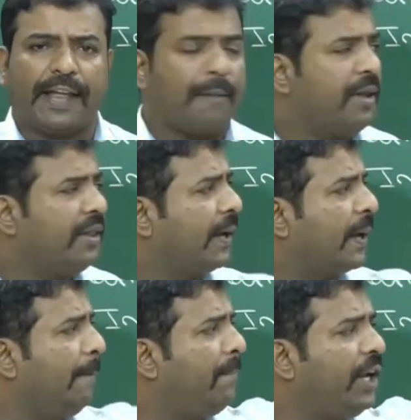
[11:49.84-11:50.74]
it can be the
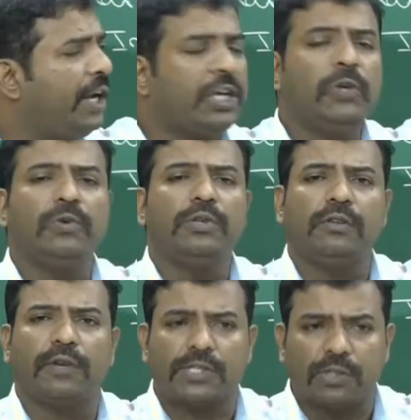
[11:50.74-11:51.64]
complete
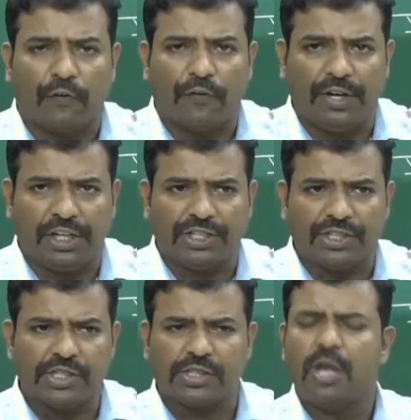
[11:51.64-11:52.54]
universe of
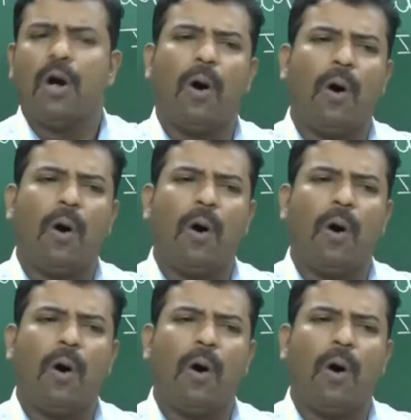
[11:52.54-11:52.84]
integers